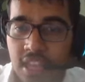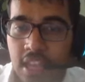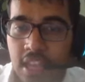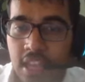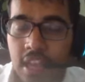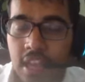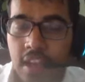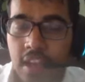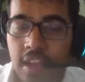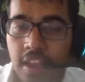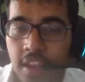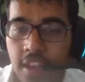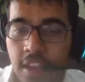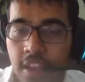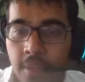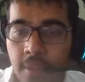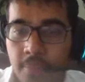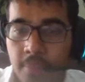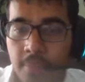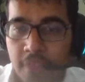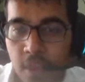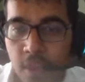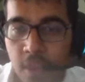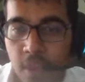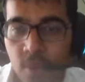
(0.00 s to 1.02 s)

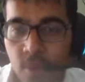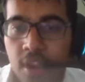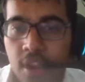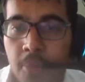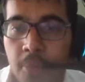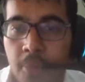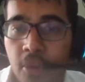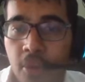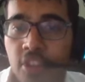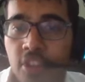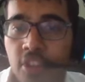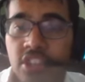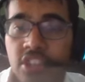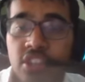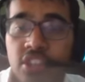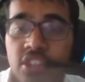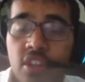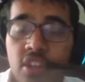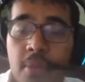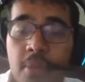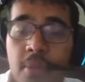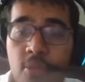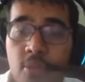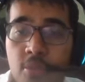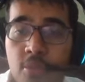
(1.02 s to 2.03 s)
Um, I want to apologize to
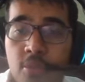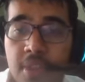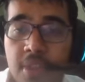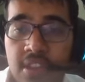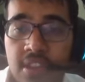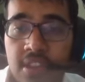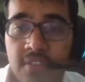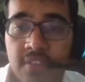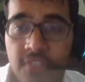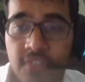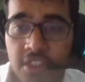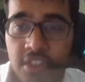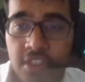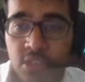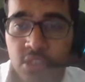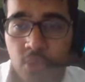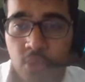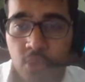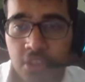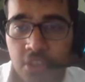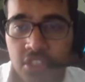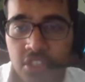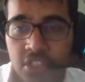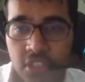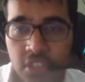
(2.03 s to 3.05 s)
all my Romanian fans
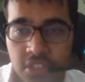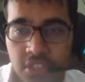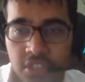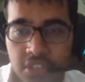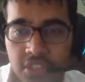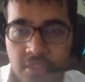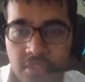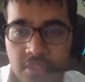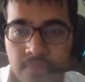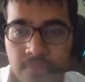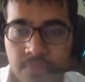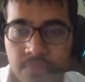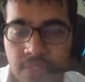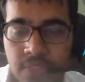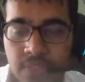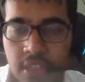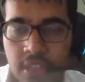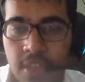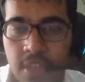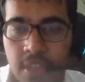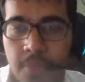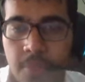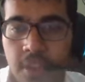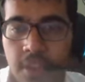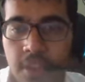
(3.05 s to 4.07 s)
watching this.
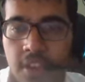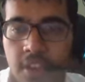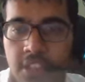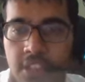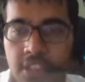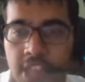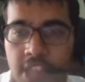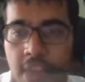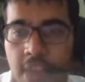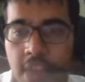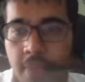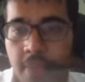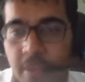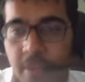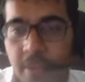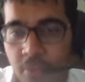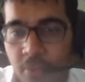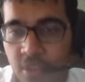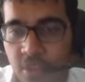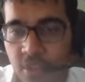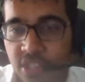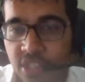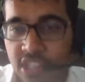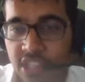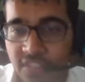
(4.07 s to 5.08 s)
Because in my
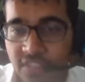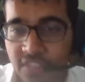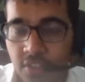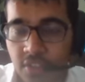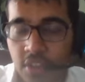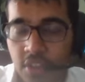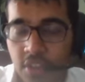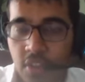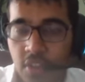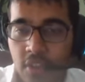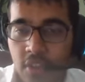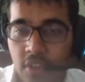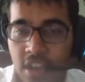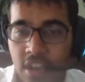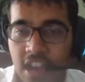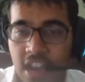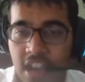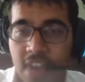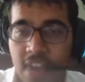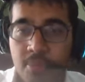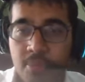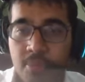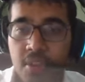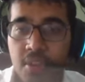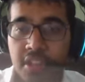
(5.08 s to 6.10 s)
predictions video,
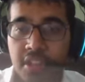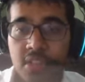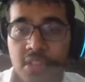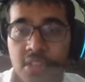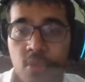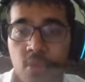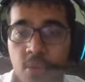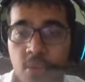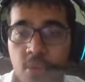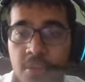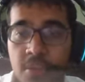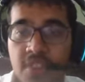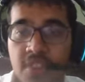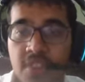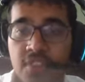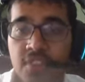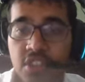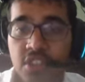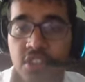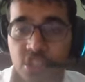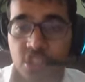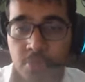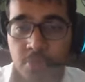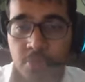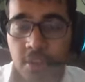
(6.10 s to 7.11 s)
I predicted Romania to
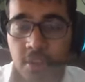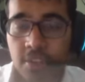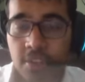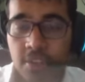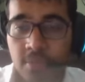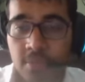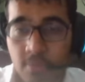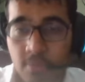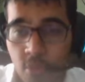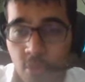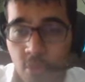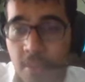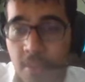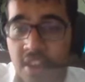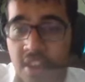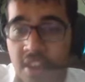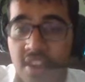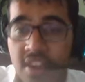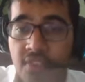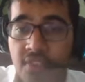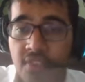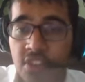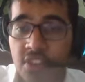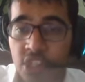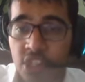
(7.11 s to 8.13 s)
finish bottom. Romania
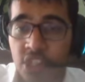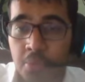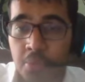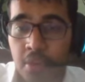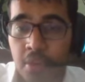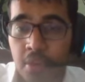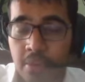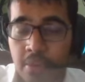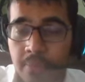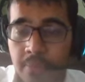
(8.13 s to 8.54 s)
to finish bottom.